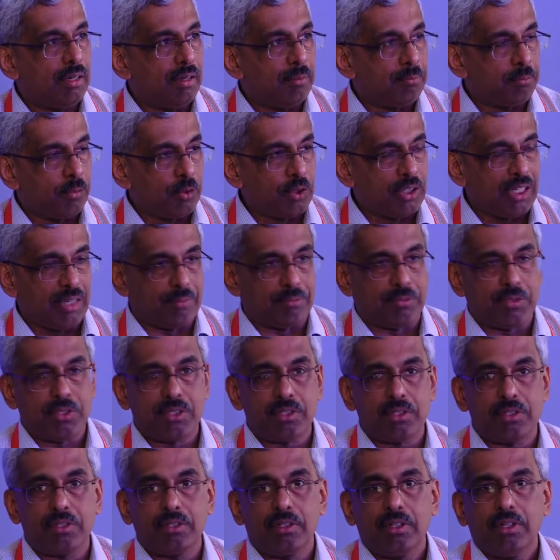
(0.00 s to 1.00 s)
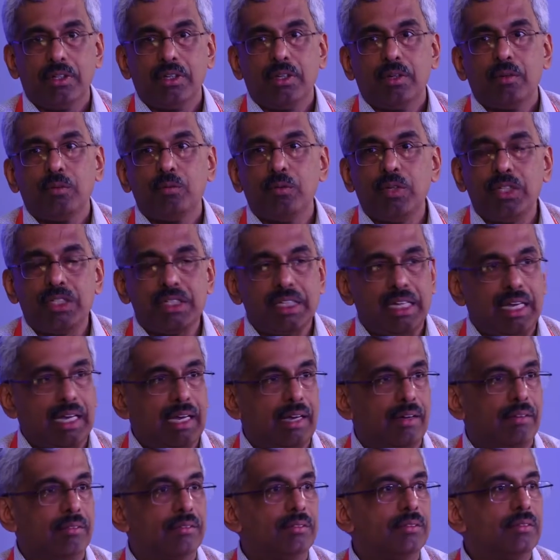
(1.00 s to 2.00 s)
put-ups which
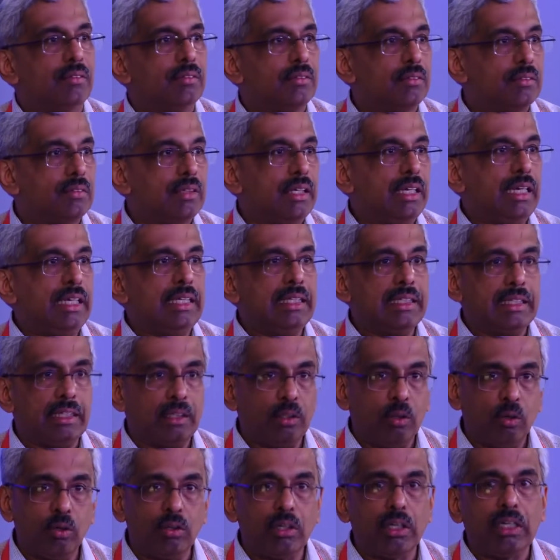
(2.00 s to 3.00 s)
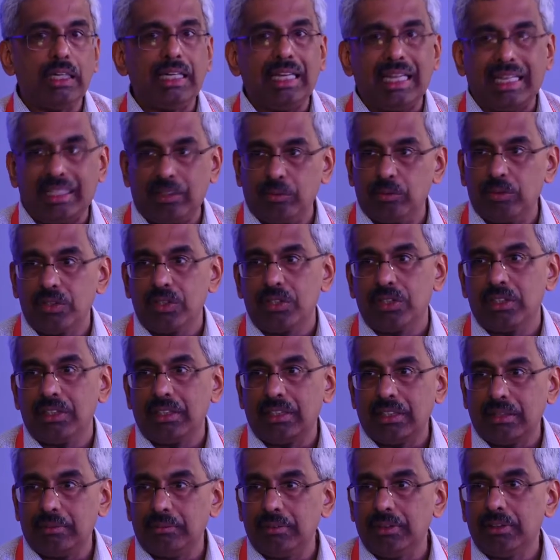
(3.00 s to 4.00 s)
have in the local language in
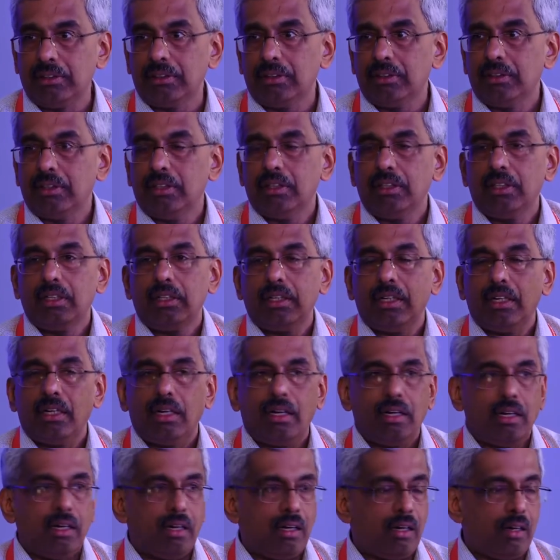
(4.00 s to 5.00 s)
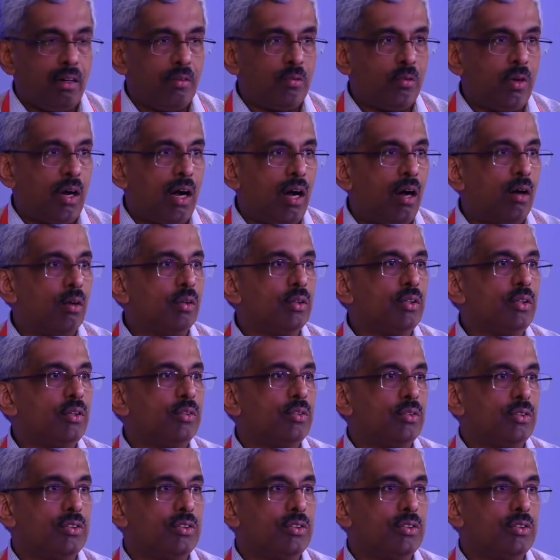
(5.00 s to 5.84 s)
Tamil of how do you